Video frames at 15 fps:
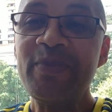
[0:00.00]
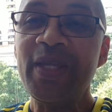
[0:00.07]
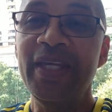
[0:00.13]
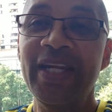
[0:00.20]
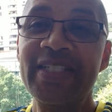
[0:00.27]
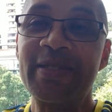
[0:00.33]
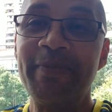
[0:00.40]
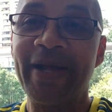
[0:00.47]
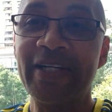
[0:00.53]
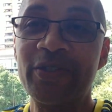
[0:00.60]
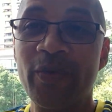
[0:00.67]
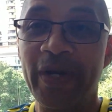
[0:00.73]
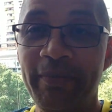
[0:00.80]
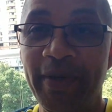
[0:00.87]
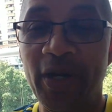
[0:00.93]
And that's about
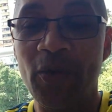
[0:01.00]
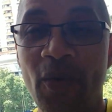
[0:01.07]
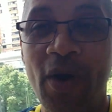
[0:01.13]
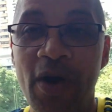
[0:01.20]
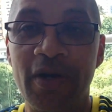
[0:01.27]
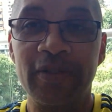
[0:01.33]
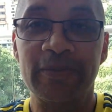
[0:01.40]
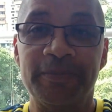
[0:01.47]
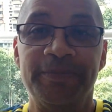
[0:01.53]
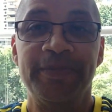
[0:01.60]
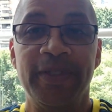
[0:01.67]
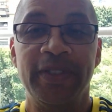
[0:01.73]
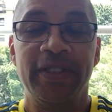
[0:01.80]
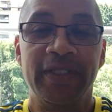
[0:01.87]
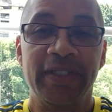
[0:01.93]
a 20-minute walk,
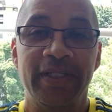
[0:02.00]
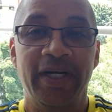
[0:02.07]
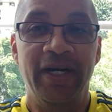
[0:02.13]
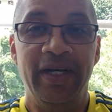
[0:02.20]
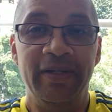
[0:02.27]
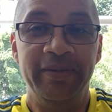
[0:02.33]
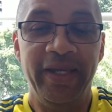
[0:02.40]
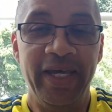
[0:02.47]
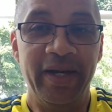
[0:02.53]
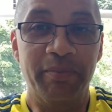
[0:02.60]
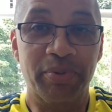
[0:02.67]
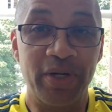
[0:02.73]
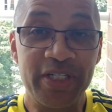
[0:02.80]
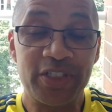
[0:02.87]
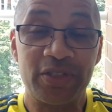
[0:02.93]
at a
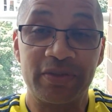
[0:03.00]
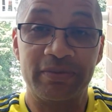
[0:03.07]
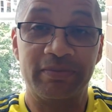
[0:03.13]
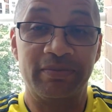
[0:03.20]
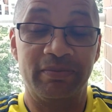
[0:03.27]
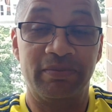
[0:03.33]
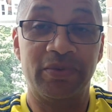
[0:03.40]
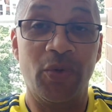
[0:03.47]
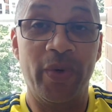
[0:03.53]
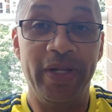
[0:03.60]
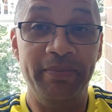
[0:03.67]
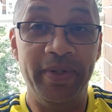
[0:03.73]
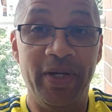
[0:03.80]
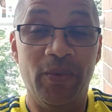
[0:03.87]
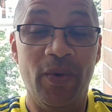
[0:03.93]
brisk
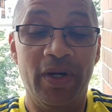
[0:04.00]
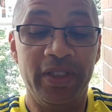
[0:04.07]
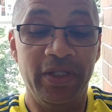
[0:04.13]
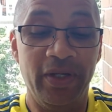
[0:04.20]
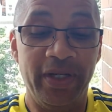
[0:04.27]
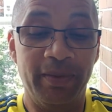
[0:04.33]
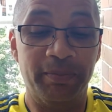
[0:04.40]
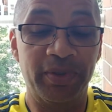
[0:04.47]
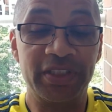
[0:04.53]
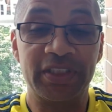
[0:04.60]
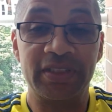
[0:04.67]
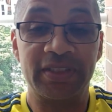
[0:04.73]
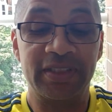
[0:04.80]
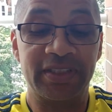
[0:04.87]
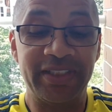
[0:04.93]
20-minute walk, at a
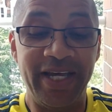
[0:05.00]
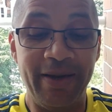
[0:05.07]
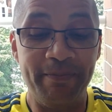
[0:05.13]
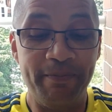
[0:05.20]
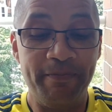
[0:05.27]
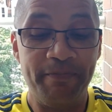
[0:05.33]
brisk step.